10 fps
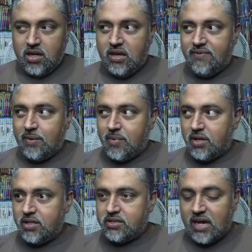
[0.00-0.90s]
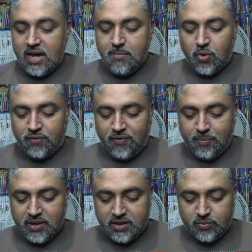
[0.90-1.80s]
if I'm honest. I am more
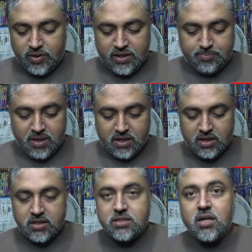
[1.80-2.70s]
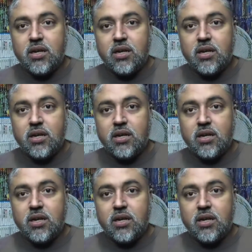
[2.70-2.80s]
familiar with it because